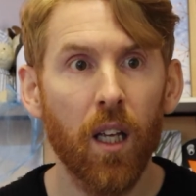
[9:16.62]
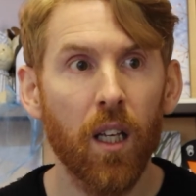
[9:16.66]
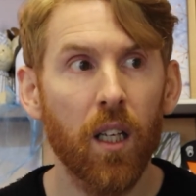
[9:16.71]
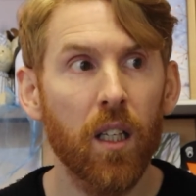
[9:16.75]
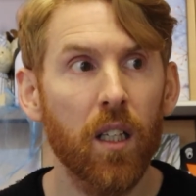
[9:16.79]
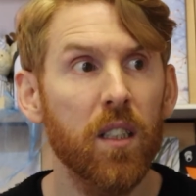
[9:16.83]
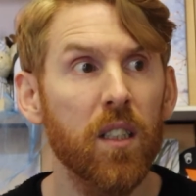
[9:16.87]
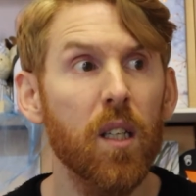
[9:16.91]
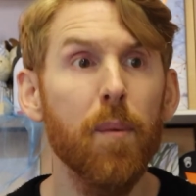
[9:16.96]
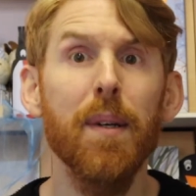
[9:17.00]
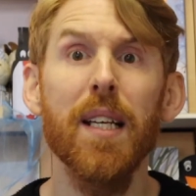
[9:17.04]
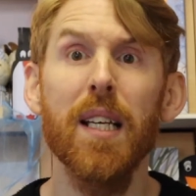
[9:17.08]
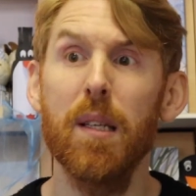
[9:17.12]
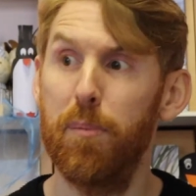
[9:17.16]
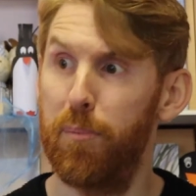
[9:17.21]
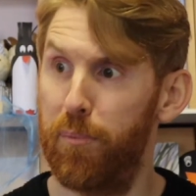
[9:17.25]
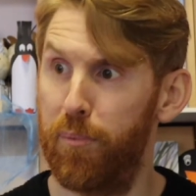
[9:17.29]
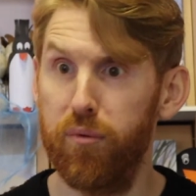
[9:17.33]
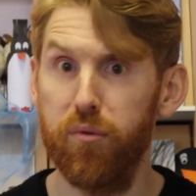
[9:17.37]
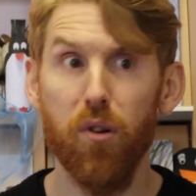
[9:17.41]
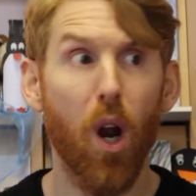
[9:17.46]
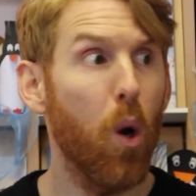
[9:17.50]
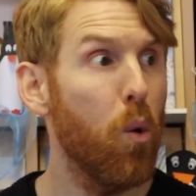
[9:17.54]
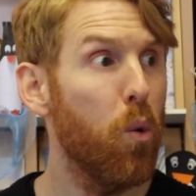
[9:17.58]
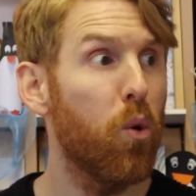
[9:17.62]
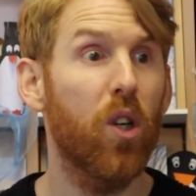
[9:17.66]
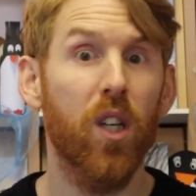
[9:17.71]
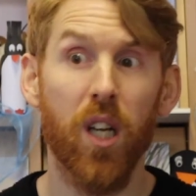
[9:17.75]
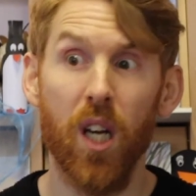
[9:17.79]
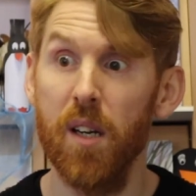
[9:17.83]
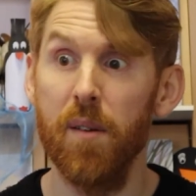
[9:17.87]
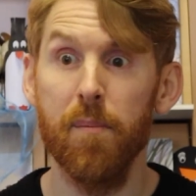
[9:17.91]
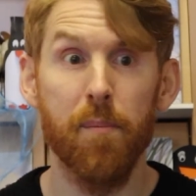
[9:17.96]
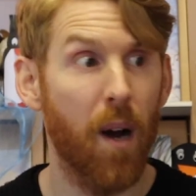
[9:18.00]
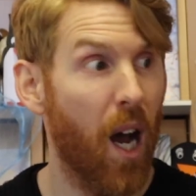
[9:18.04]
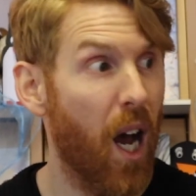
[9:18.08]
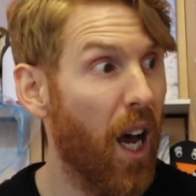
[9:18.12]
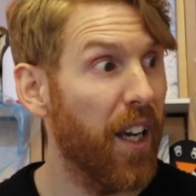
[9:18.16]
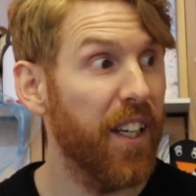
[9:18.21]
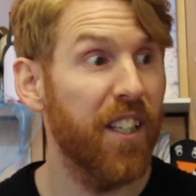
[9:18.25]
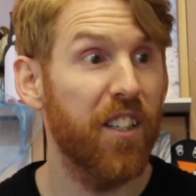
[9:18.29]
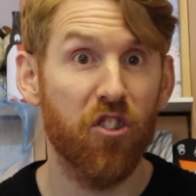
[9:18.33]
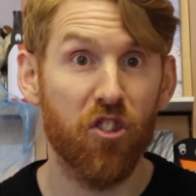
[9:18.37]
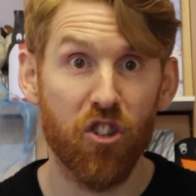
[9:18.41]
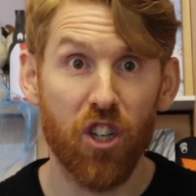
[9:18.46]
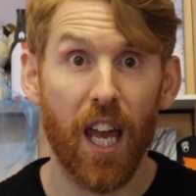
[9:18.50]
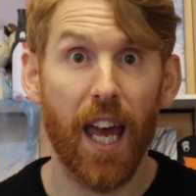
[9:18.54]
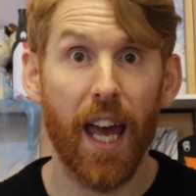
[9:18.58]
"Somebody's broken my
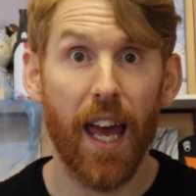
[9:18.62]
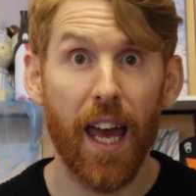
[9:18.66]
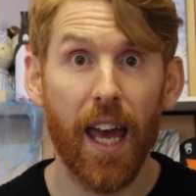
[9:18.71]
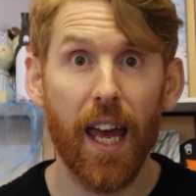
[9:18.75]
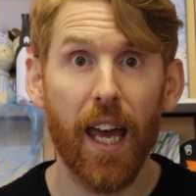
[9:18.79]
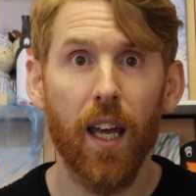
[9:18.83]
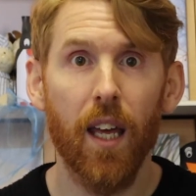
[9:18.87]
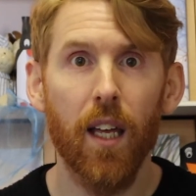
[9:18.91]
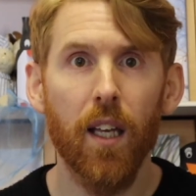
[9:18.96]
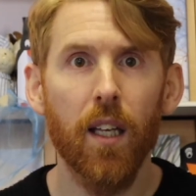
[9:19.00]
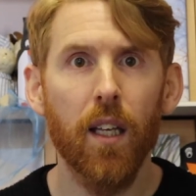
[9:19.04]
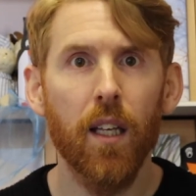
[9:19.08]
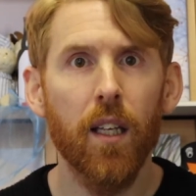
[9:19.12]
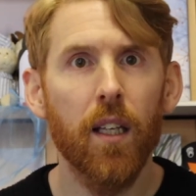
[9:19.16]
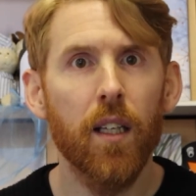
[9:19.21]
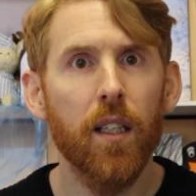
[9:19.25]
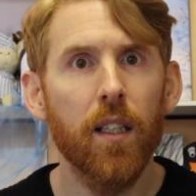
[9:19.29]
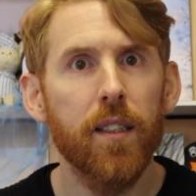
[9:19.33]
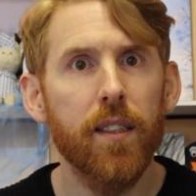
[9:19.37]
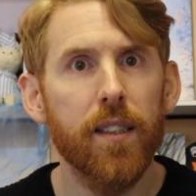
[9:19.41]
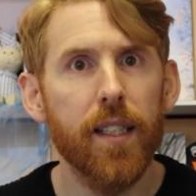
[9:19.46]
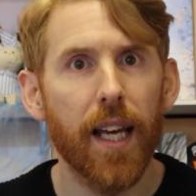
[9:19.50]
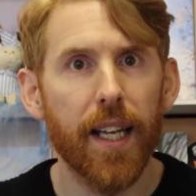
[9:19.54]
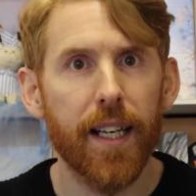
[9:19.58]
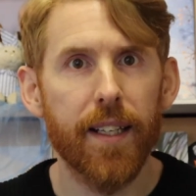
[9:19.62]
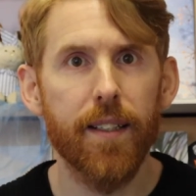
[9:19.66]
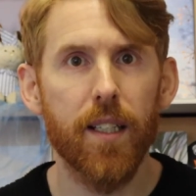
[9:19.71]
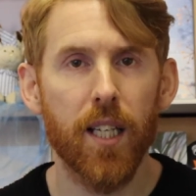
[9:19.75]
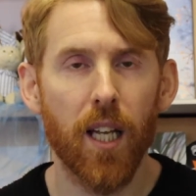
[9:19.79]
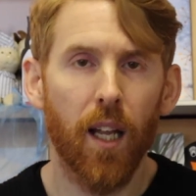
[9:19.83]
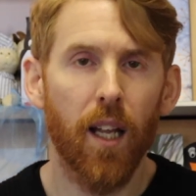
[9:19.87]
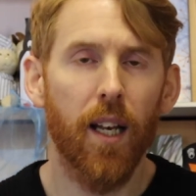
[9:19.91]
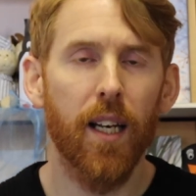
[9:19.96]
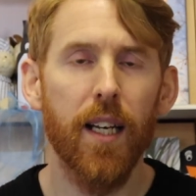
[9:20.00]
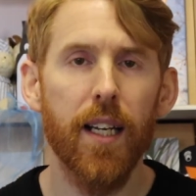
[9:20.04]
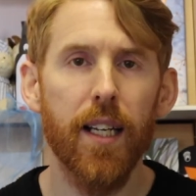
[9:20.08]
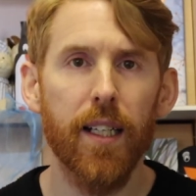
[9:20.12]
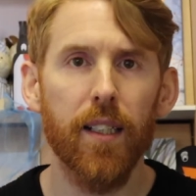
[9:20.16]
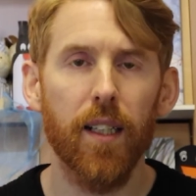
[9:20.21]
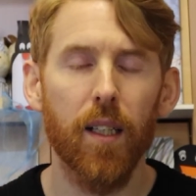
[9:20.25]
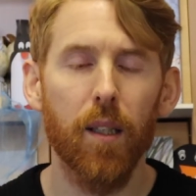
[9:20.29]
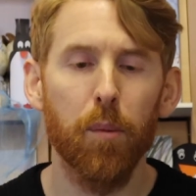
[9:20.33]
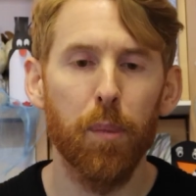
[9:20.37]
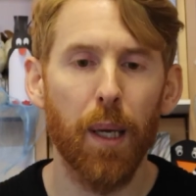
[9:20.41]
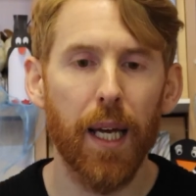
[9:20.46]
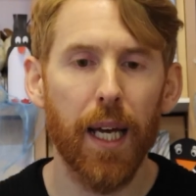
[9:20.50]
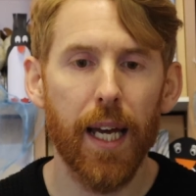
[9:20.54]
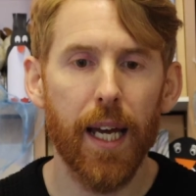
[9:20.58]
chair," said Little
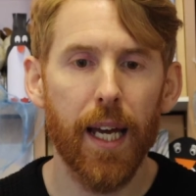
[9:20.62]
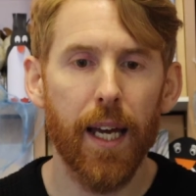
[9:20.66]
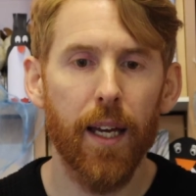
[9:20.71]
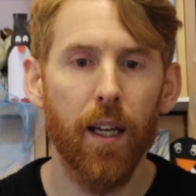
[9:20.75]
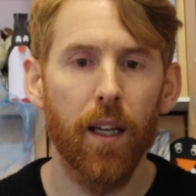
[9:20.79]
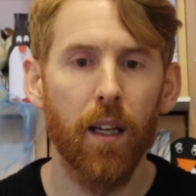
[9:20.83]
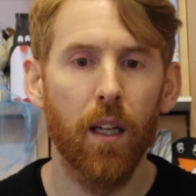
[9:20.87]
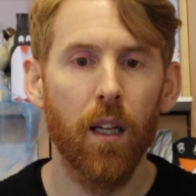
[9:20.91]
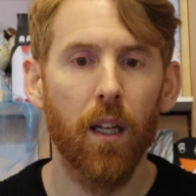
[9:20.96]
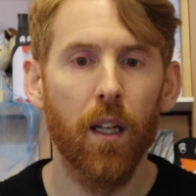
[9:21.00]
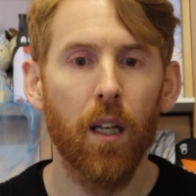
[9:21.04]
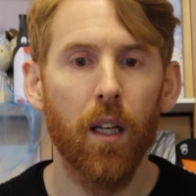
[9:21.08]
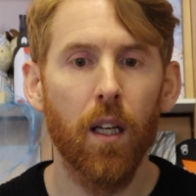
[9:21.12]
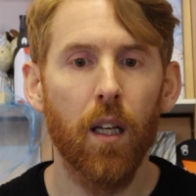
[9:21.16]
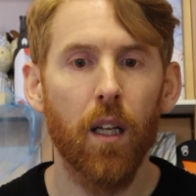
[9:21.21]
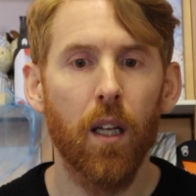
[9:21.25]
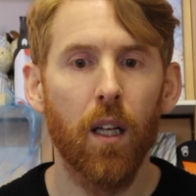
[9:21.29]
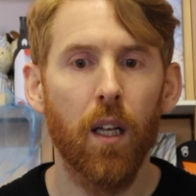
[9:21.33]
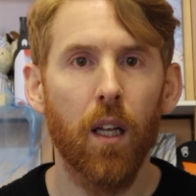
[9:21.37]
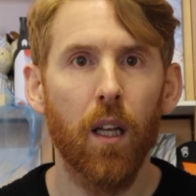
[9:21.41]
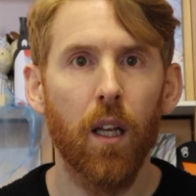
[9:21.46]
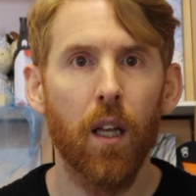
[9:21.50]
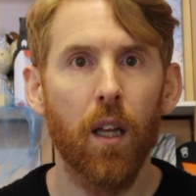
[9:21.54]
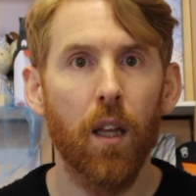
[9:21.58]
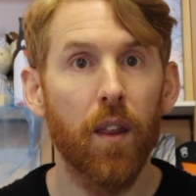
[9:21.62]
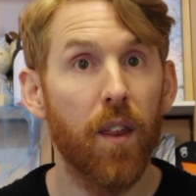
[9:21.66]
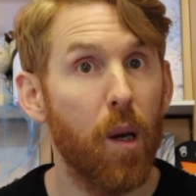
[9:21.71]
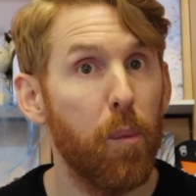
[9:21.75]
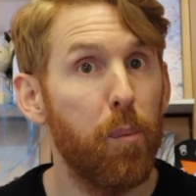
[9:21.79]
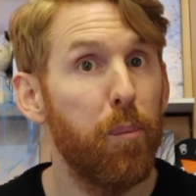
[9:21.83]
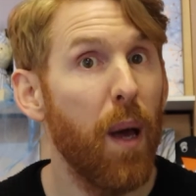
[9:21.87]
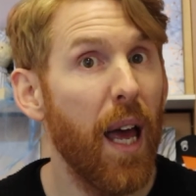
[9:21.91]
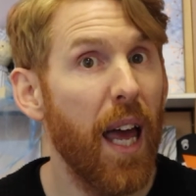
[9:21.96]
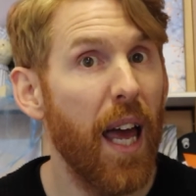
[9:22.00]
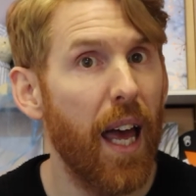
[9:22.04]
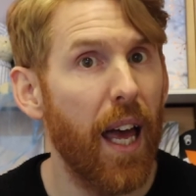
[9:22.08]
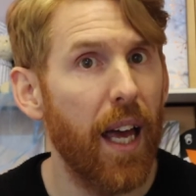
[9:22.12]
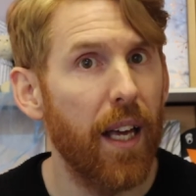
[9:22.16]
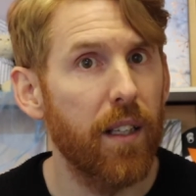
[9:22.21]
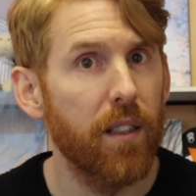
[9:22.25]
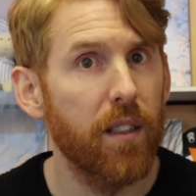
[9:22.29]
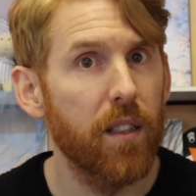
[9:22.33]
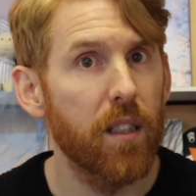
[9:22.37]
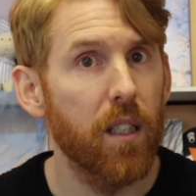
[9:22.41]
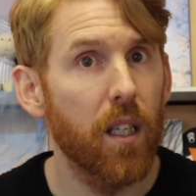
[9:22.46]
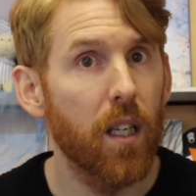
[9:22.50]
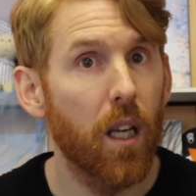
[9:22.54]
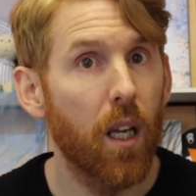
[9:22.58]
Bear. The
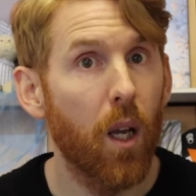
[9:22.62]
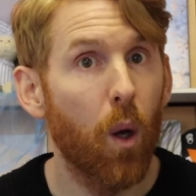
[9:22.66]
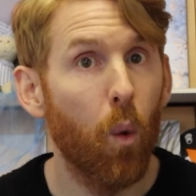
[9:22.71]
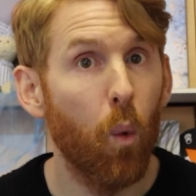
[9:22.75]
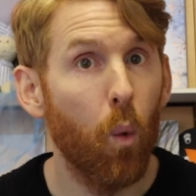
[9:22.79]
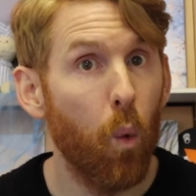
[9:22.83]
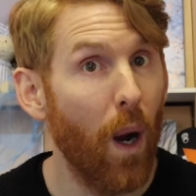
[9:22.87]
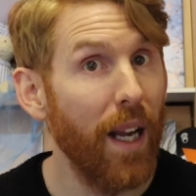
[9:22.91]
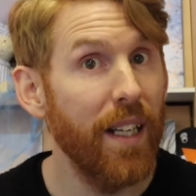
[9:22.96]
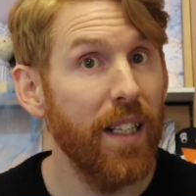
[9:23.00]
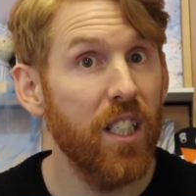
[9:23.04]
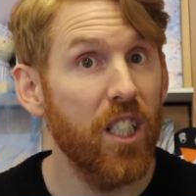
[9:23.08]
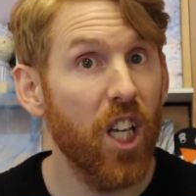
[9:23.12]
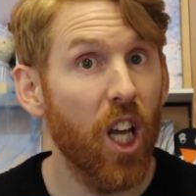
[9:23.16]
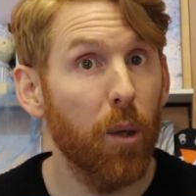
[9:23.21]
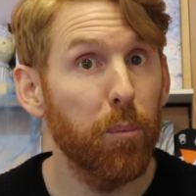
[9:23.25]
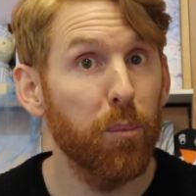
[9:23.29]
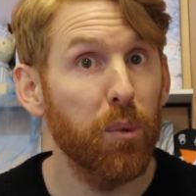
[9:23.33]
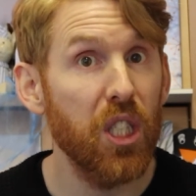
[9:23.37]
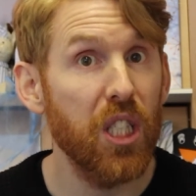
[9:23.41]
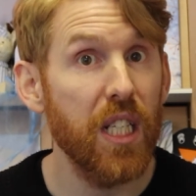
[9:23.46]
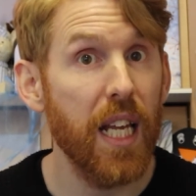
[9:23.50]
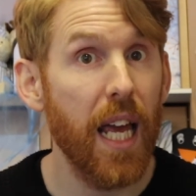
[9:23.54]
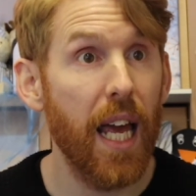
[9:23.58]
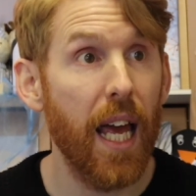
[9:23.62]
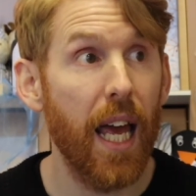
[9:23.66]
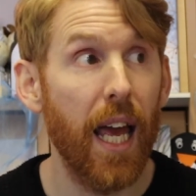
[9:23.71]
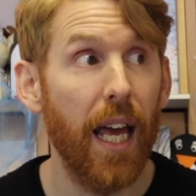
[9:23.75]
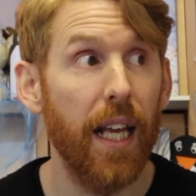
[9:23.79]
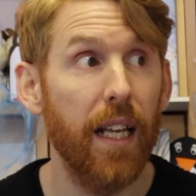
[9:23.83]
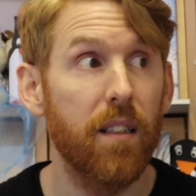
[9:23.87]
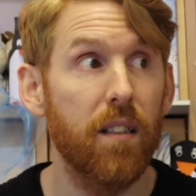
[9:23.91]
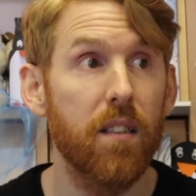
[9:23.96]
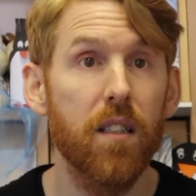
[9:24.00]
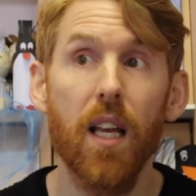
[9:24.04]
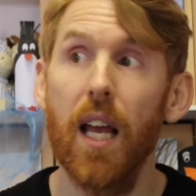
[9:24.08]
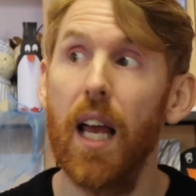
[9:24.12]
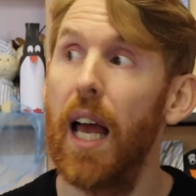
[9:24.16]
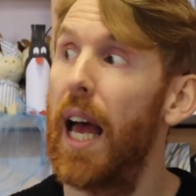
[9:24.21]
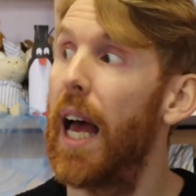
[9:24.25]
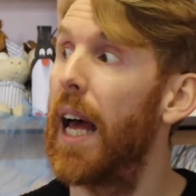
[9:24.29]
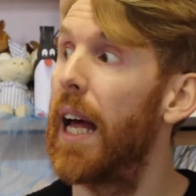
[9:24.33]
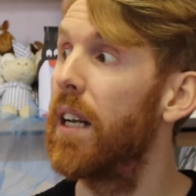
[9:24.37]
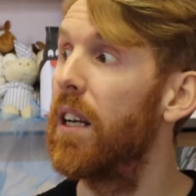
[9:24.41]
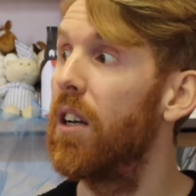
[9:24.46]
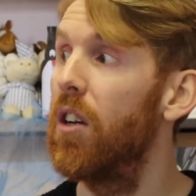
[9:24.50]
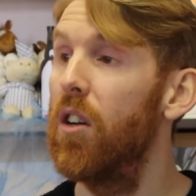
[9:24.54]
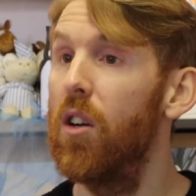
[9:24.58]
bears went upstairs
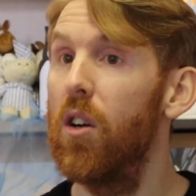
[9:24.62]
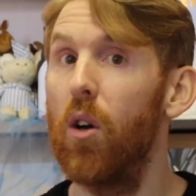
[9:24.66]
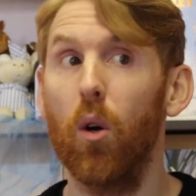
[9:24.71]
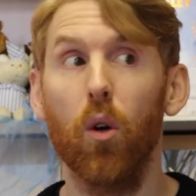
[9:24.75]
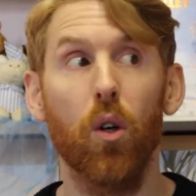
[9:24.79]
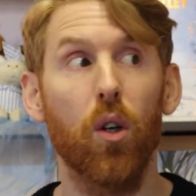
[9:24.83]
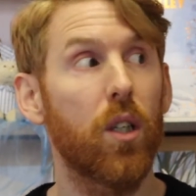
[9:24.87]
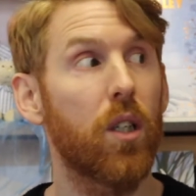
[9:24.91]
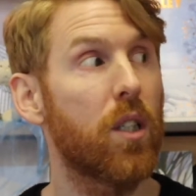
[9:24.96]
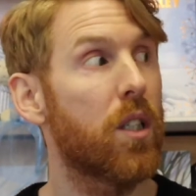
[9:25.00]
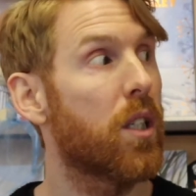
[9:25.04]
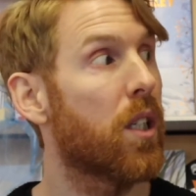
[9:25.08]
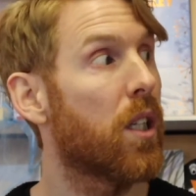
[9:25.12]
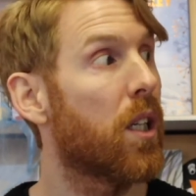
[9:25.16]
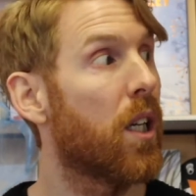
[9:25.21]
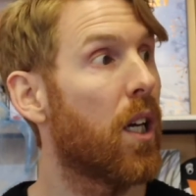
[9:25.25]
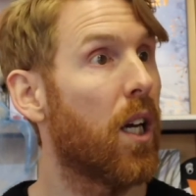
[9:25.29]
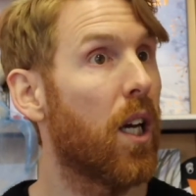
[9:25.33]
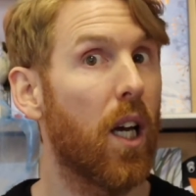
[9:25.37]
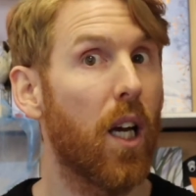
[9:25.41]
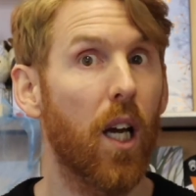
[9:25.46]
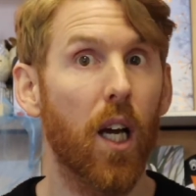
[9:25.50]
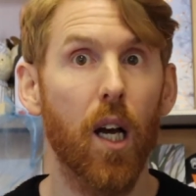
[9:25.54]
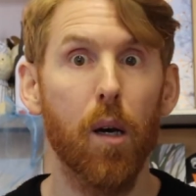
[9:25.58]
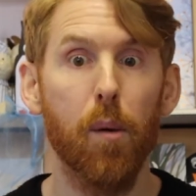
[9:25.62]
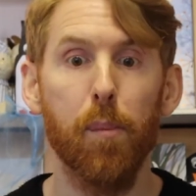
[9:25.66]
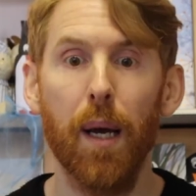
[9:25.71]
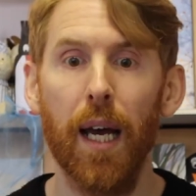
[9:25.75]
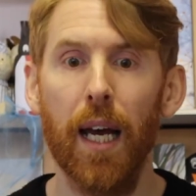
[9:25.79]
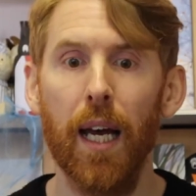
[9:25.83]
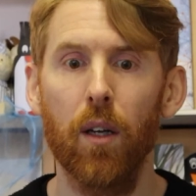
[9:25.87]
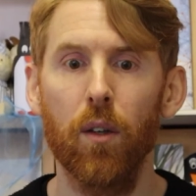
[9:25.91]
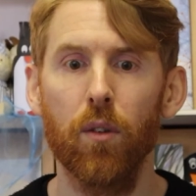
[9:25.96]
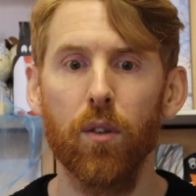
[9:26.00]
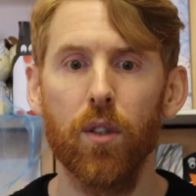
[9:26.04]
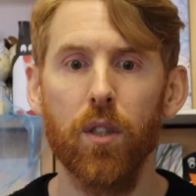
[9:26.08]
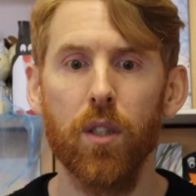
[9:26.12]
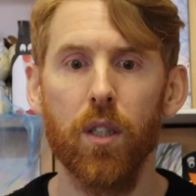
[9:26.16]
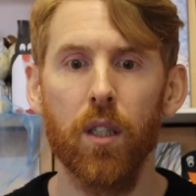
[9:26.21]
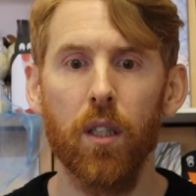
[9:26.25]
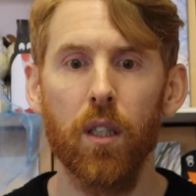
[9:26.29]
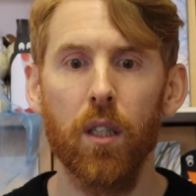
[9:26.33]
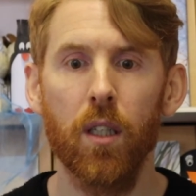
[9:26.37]
and looked about.